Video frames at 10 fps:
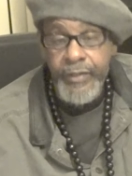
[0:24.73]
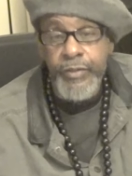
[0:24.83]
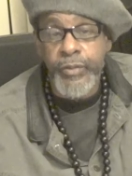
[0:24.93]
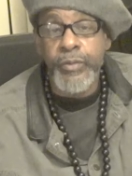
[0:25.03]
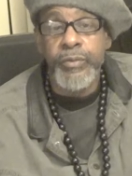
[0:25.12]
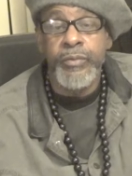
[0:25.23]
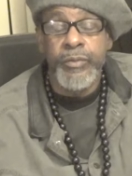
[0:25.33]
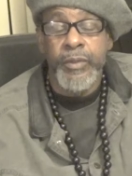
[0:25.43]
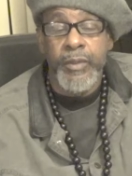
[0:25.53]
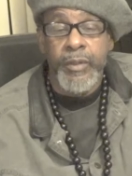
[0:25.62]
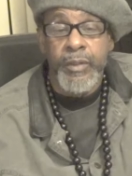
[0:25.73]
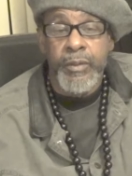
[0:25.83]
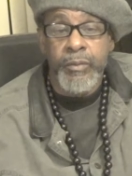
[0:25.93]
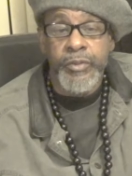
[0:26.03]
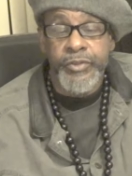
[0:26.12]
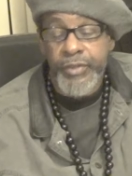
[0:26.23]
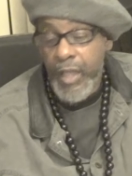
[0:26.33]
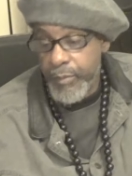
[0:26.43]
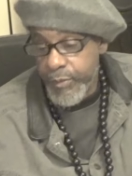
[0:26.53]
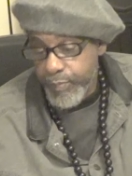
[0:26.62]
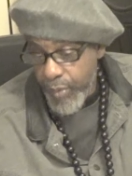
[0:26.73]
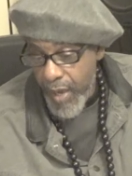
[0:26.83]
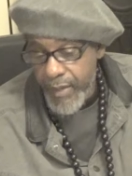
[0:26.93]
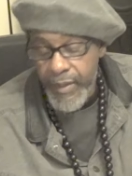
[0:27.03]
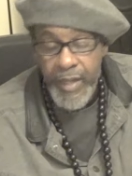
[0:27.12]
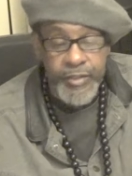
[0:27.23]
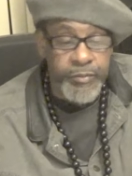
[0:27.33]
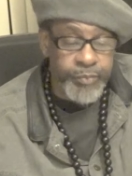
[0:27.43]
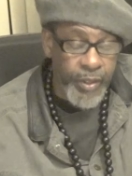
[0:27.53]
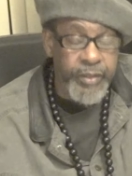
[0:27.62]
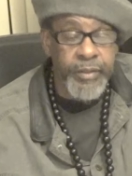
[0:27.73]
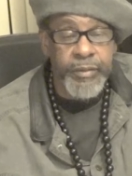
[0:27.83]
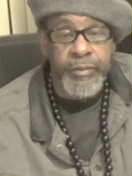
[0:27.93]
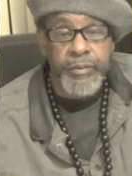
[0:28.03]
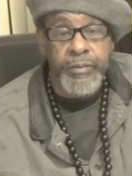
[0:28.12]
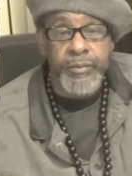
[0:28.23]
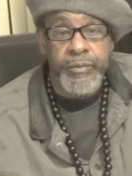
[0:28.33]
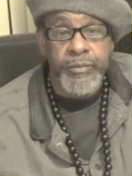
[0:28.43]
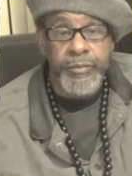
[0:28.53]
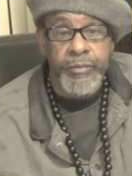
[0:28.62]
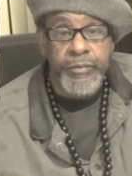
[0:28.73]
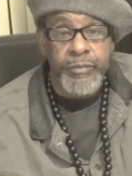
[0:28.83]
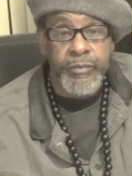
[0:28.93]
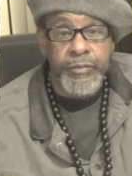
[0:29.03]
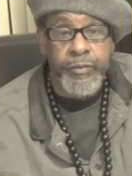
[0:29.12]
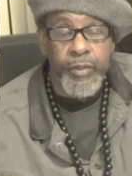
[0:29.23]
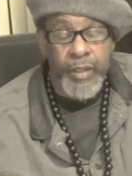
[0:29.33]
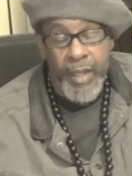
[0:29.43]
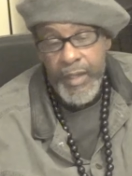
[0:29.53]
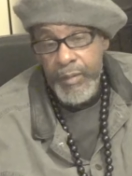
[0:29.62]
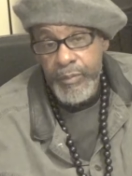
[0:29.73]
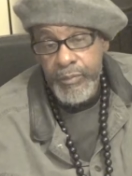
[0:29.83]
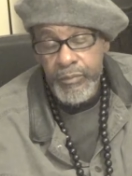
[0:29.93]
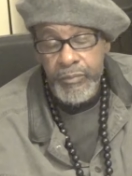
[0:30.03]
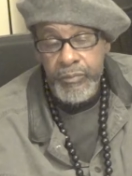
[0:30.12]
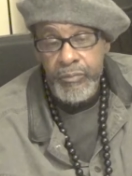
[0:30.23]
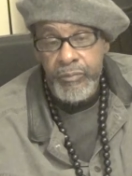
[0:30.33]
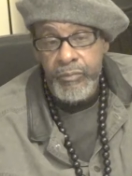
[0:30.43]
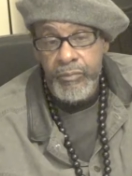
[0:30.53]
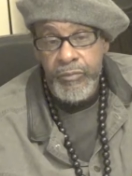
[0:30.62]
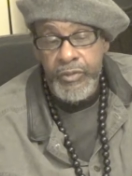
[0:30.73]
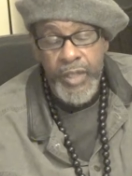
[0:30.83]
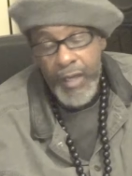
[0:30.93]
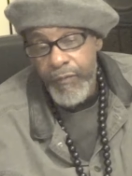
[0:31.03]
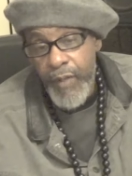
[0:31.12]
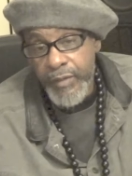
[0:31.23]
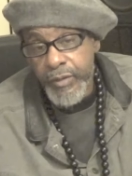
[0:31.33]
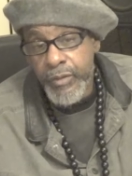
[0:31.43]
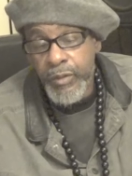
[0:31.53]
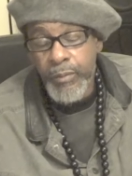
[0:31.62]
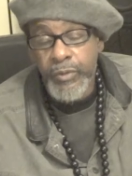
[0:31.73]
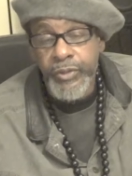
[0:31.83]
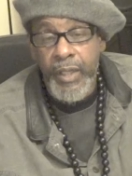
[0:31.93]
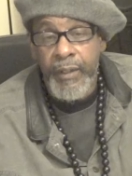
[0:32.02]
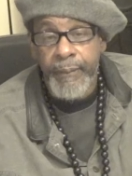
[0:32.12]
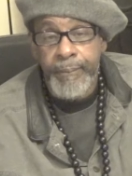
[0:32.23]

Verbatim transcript: had to do was suck up his pride and ask his brother for a lamb to sacrifice it to the Most High.